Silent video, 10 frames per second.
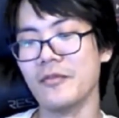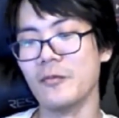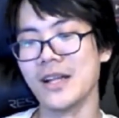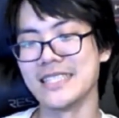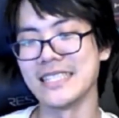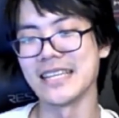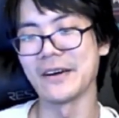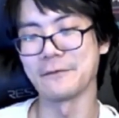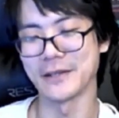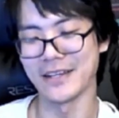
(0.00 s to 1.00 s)
One detail
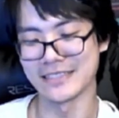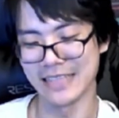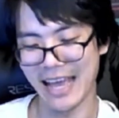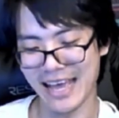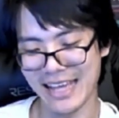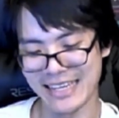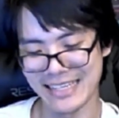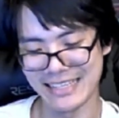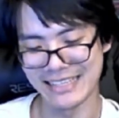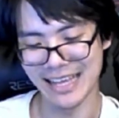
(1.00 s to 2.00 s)
I forgot to add
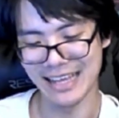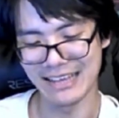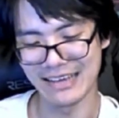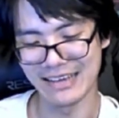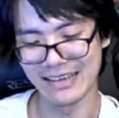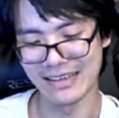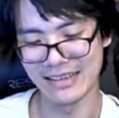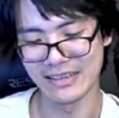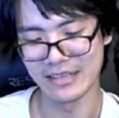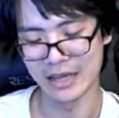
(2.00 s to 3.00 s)
is that
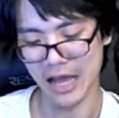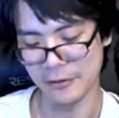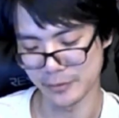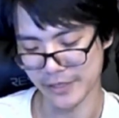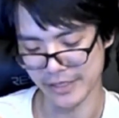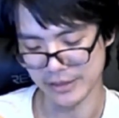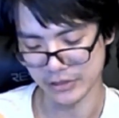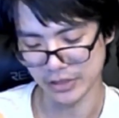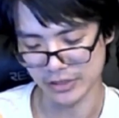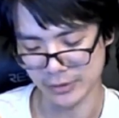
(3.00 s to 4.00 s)
I was playing
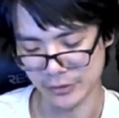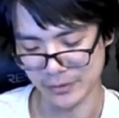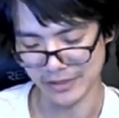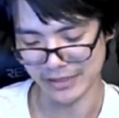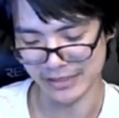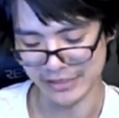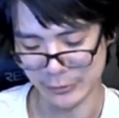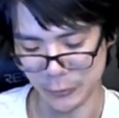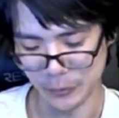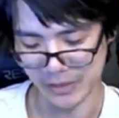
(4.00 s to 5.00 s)
Duck a little bit, and he
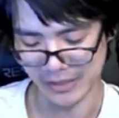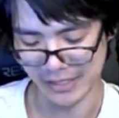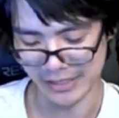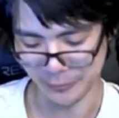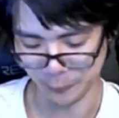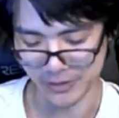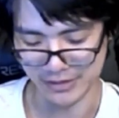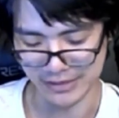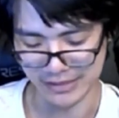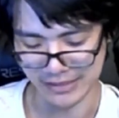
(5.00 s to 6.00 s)
told me that like one
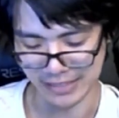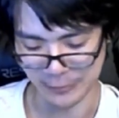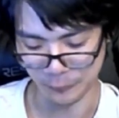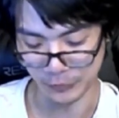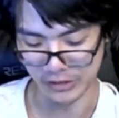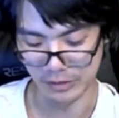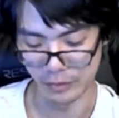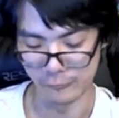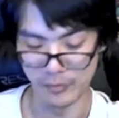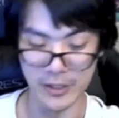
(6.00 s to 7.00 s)
thing that I could really
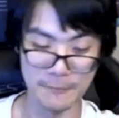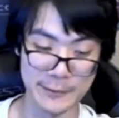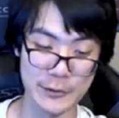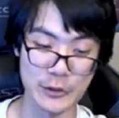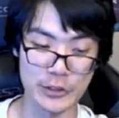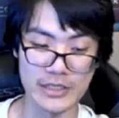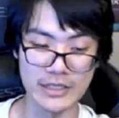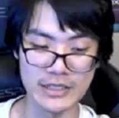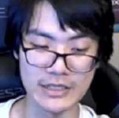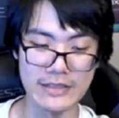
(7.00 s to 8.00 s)
improve upon versus
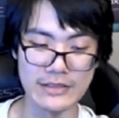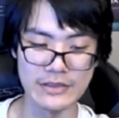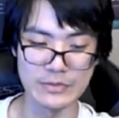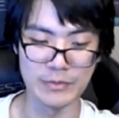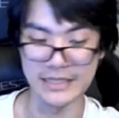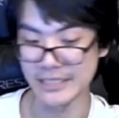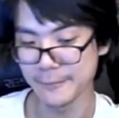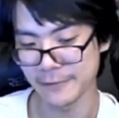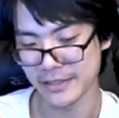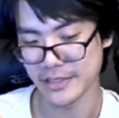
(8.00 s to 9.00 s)
Sheik is my
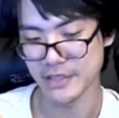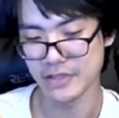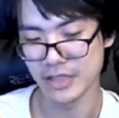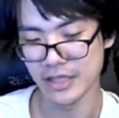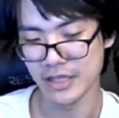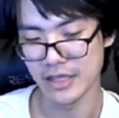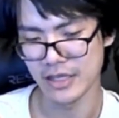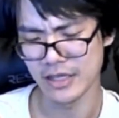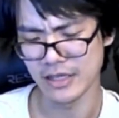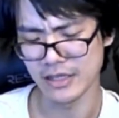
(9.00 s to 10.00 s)
defense.
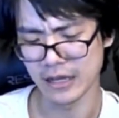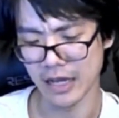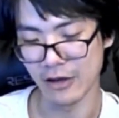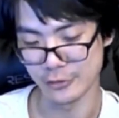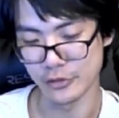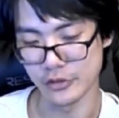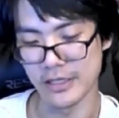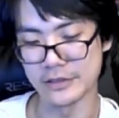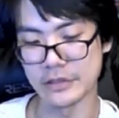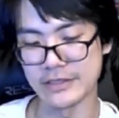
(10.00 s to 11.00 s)
And I also took
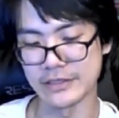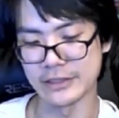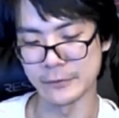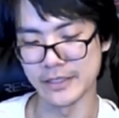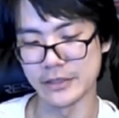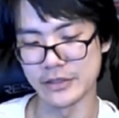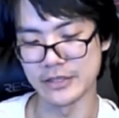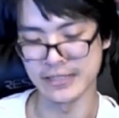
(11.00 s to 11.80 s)
that into consideration.